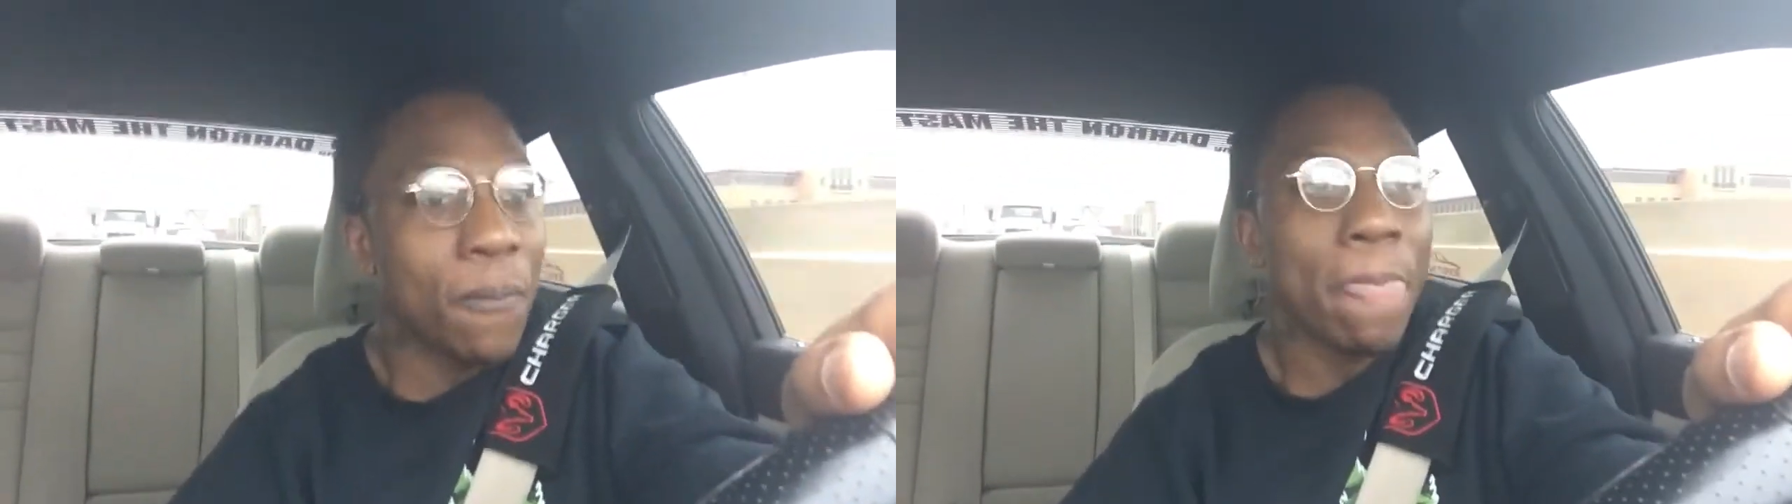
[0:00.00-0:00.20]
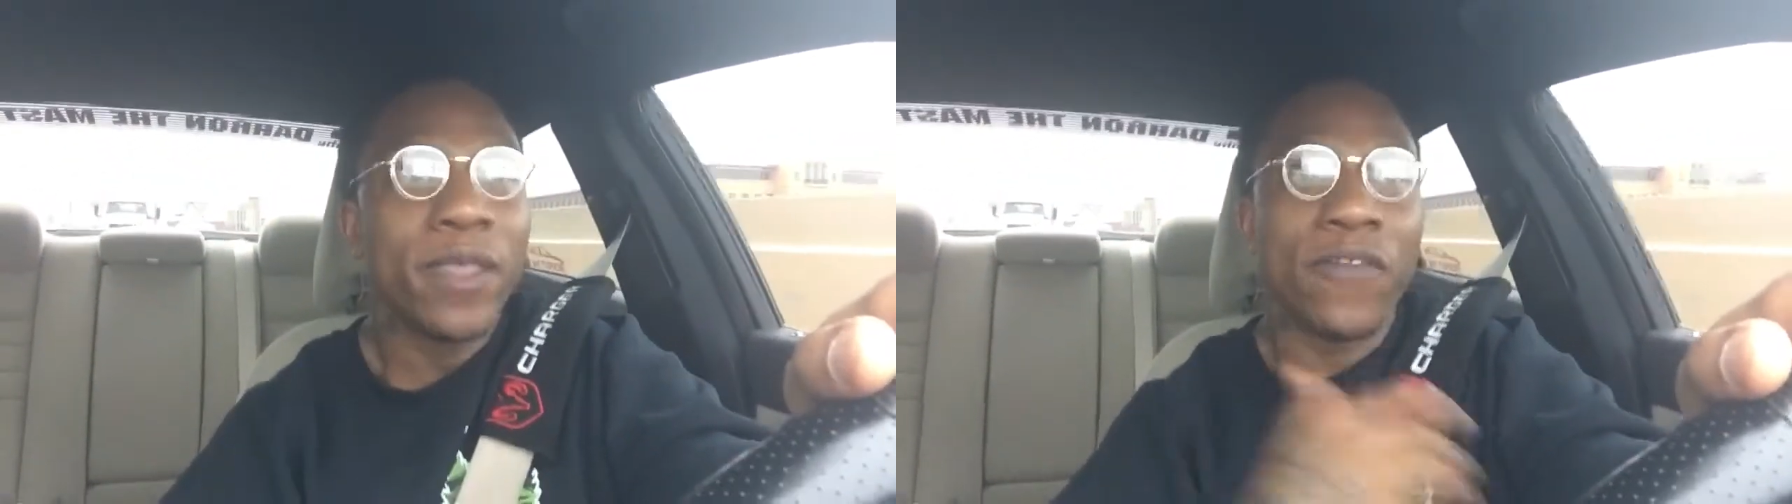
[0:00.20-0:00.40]

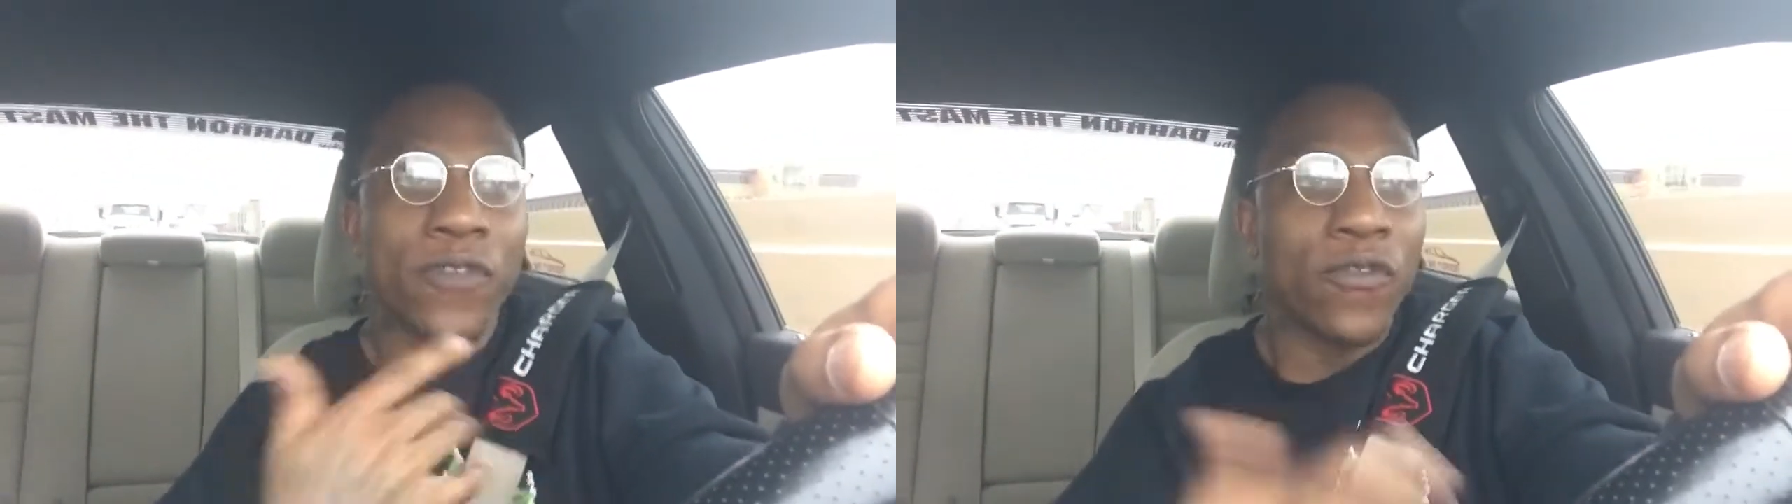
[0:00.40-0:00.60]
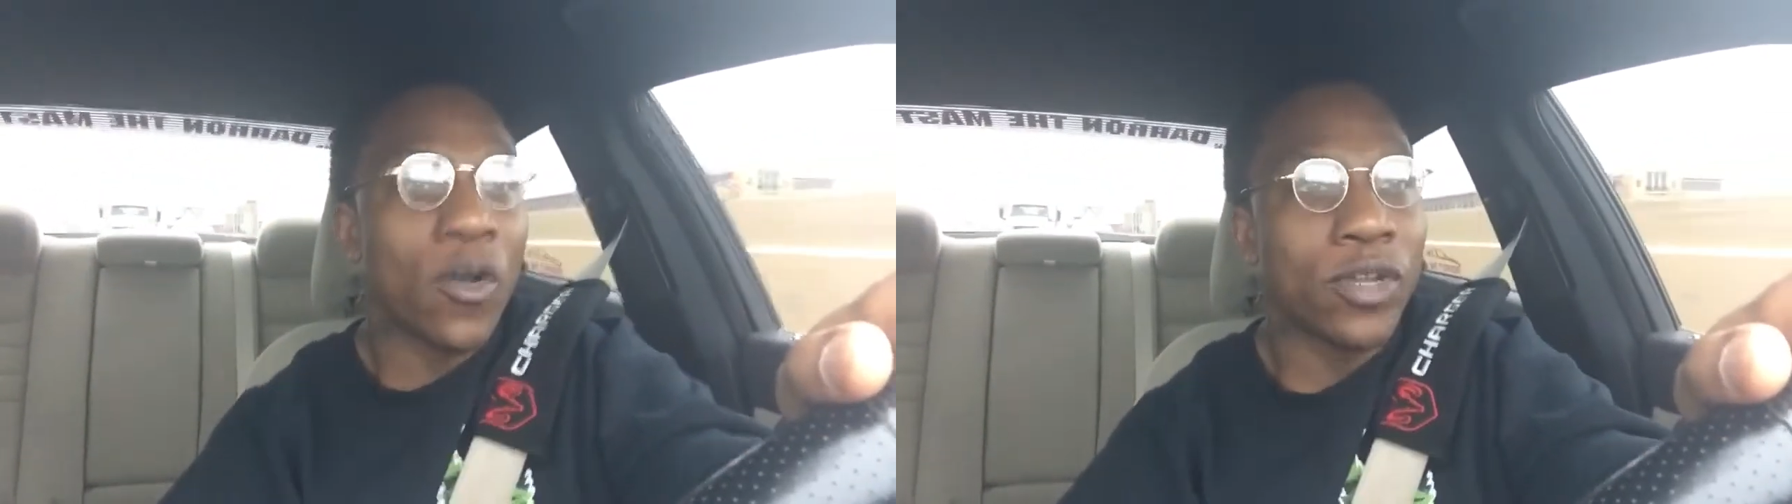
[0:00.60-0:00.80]
if you fuck
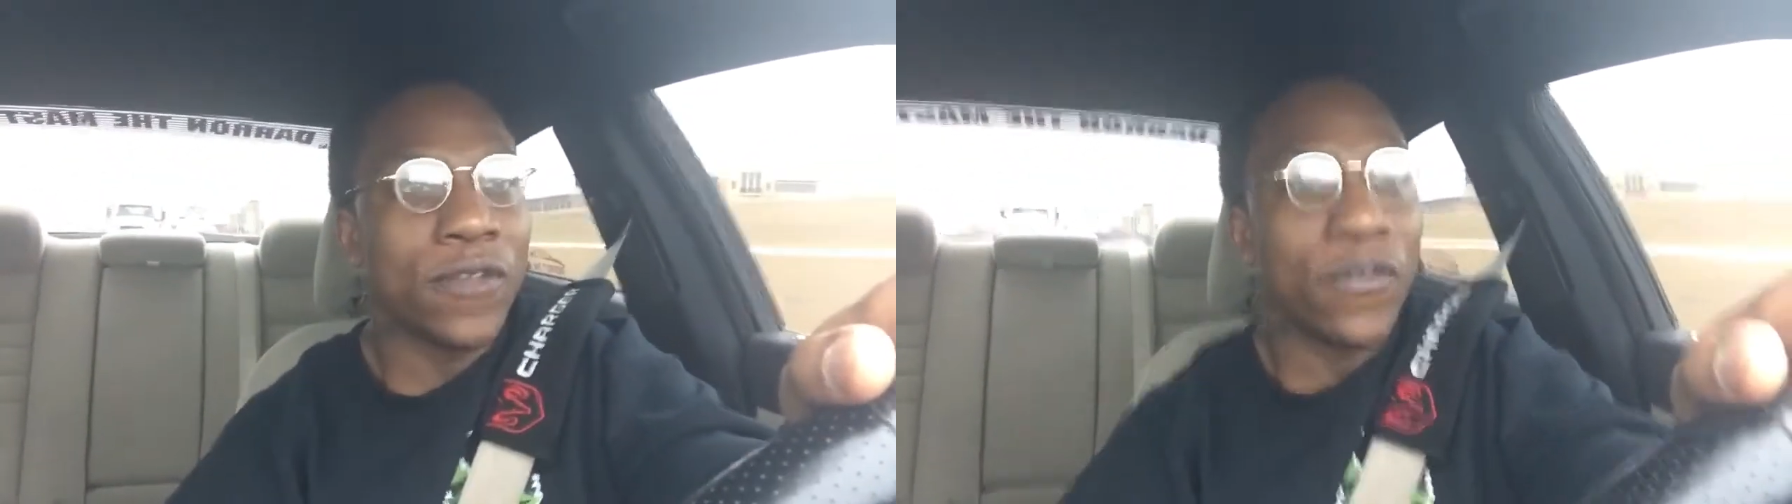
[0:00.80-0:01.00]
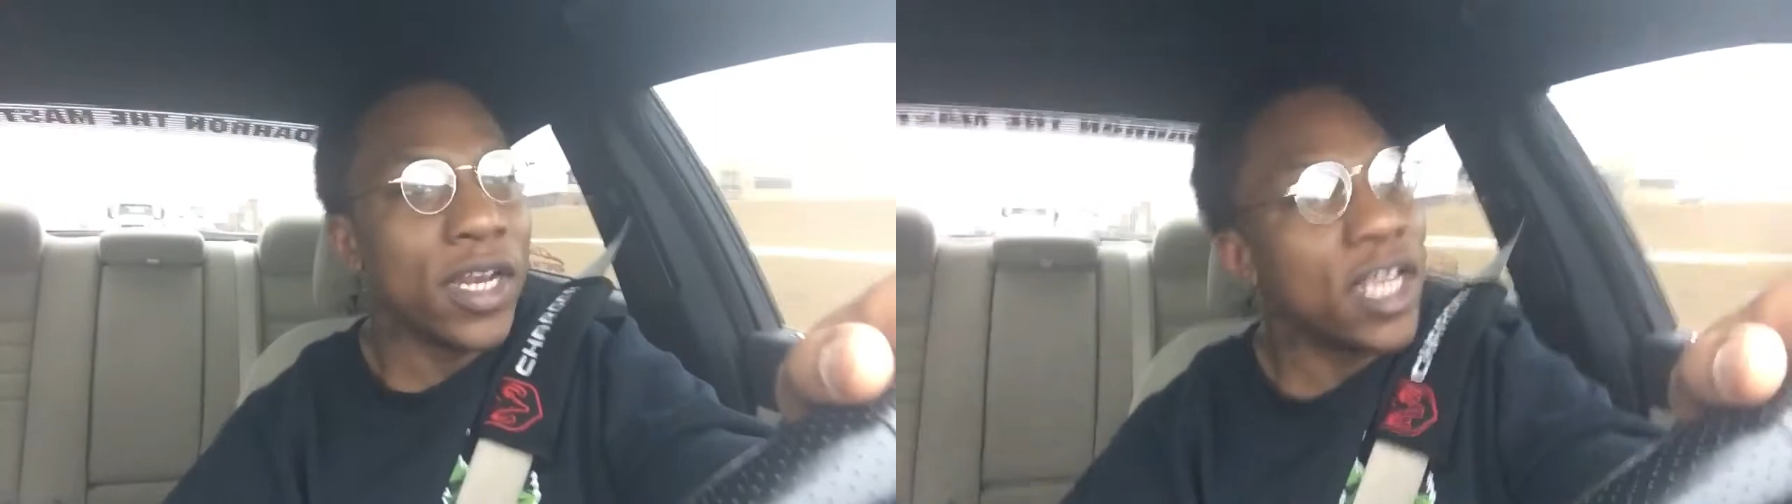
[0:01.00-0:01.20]
with the
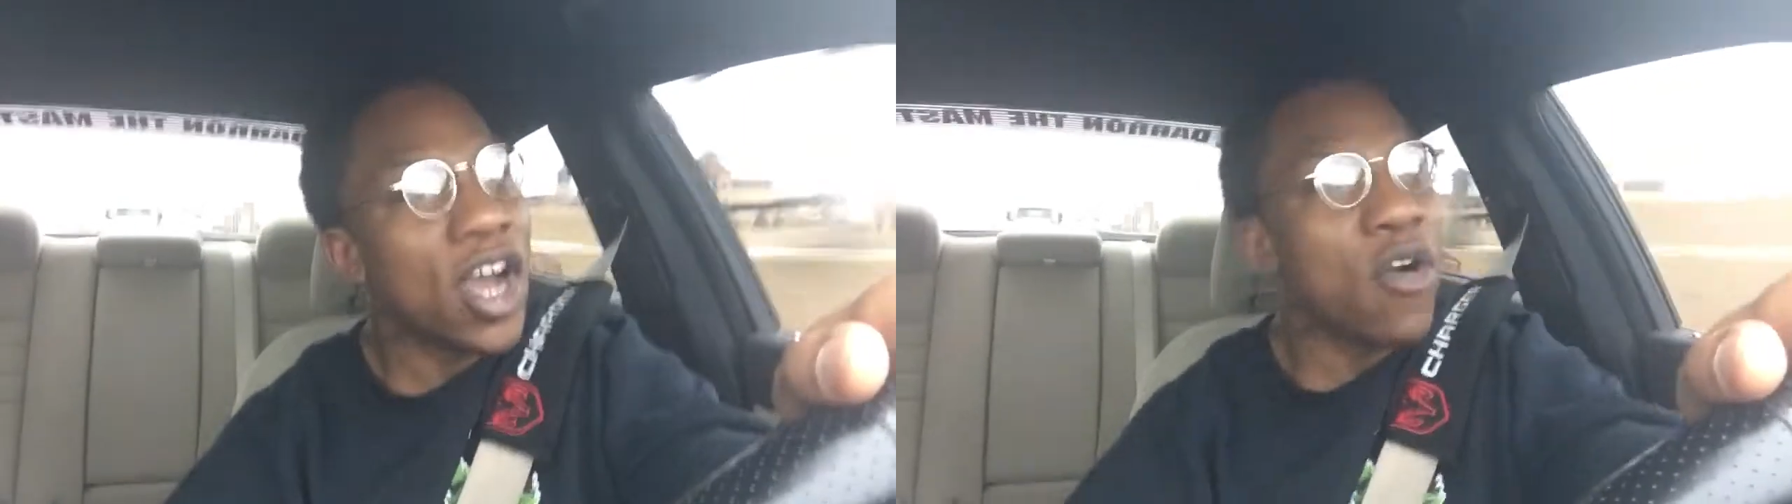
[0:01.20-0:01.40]
video.